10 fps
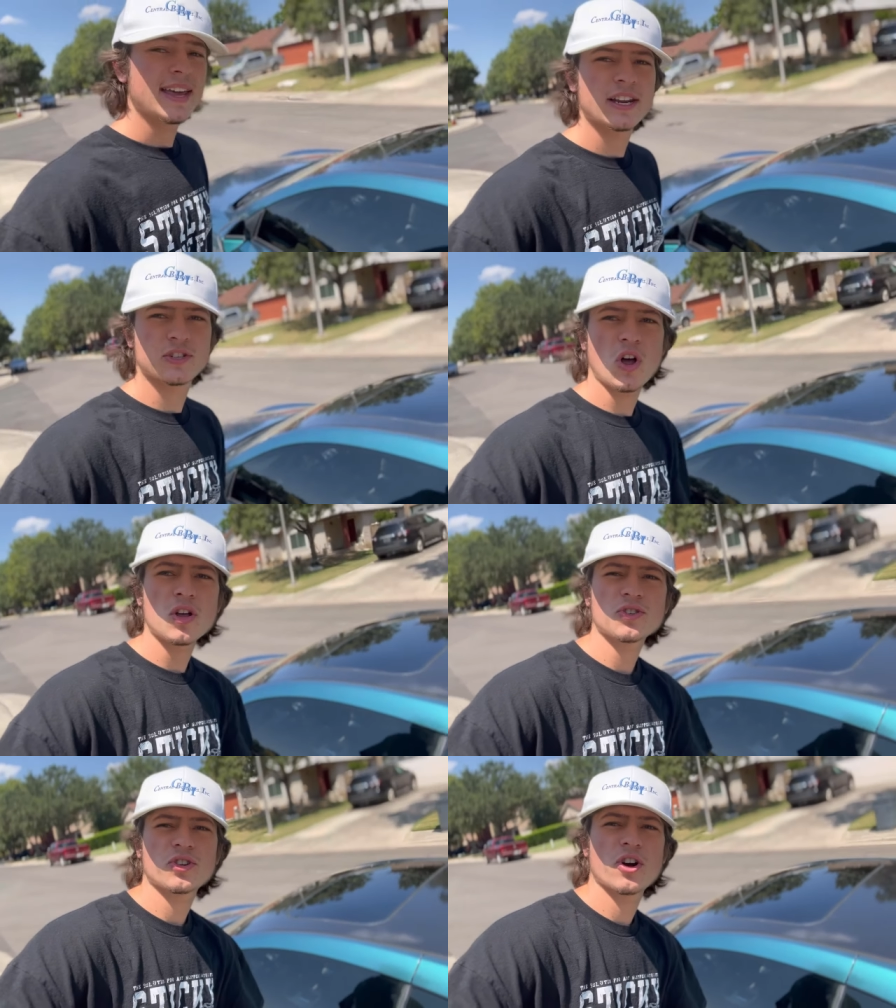It is
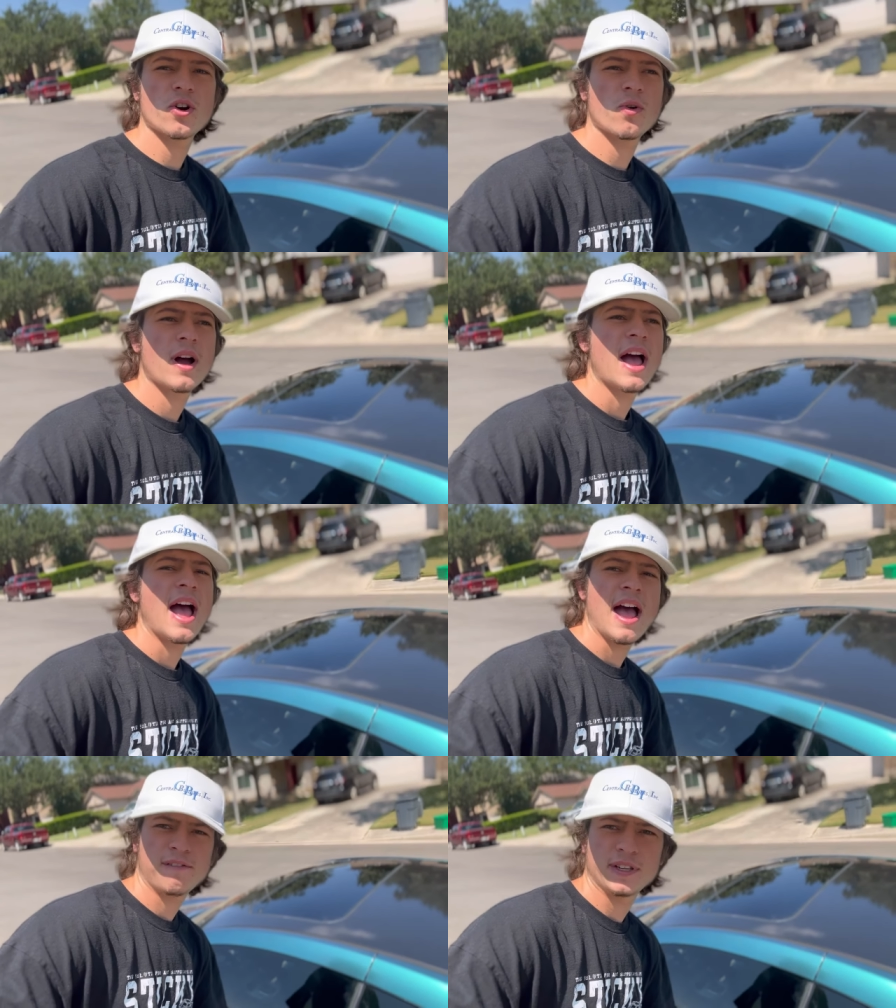also
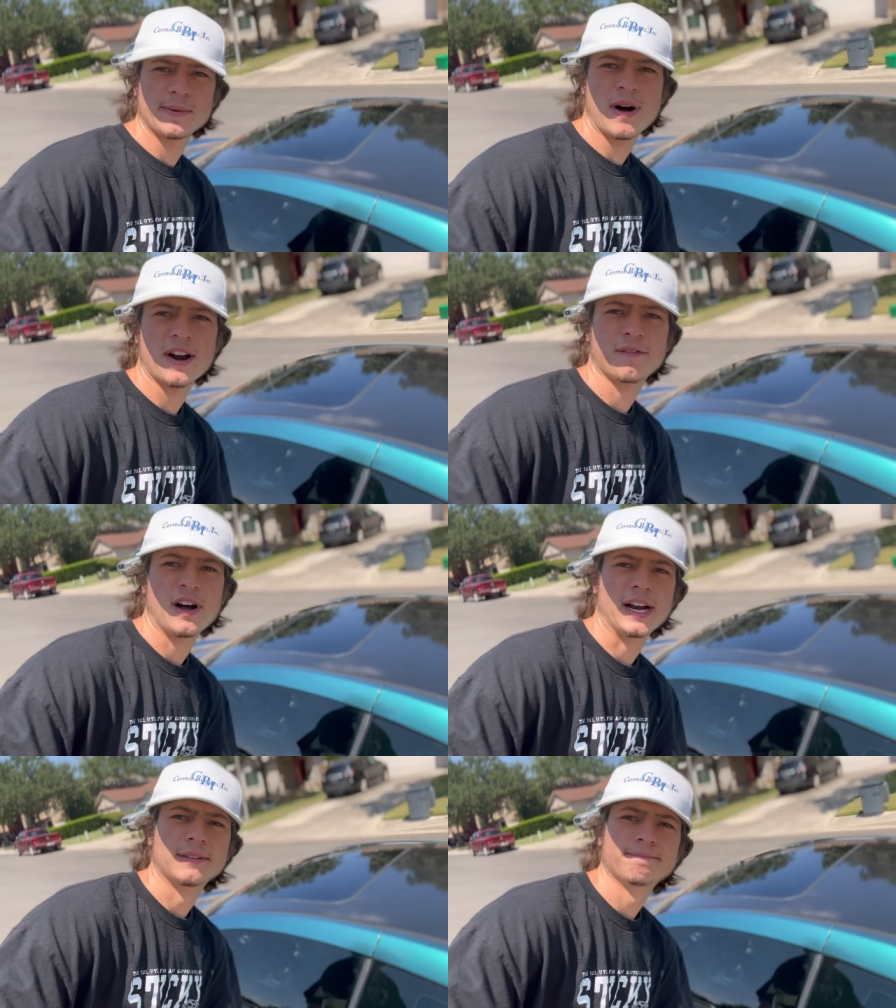heavily
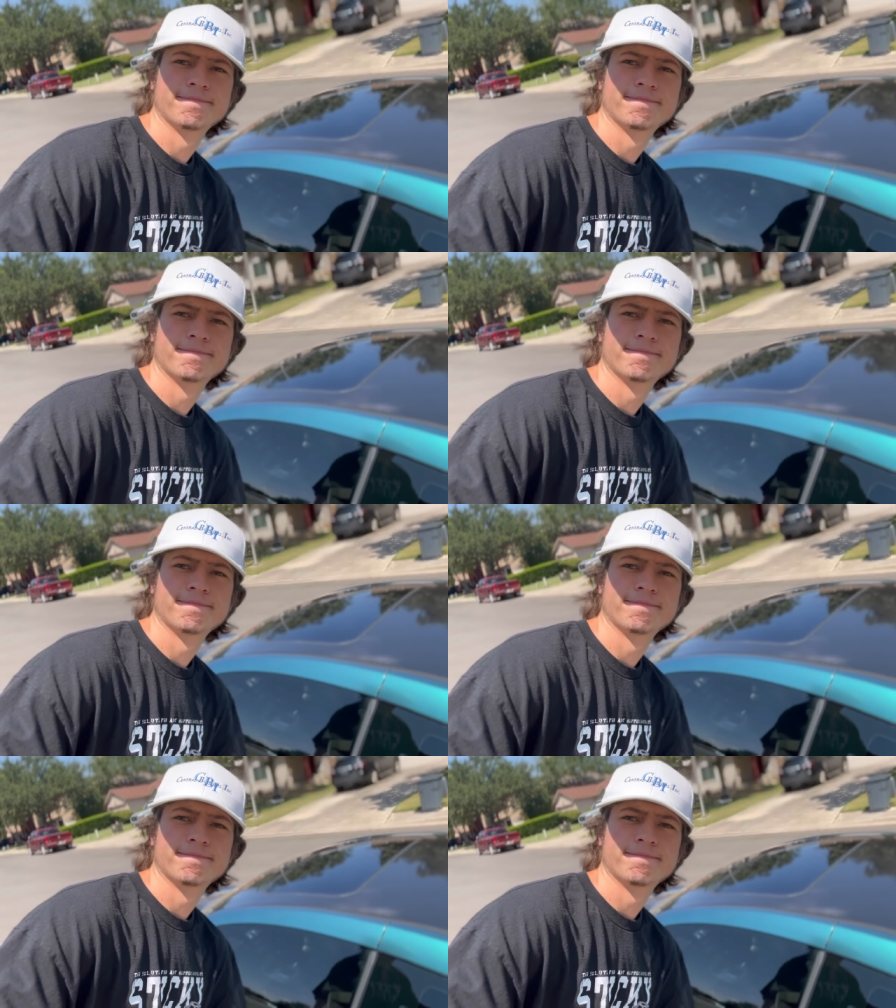modified.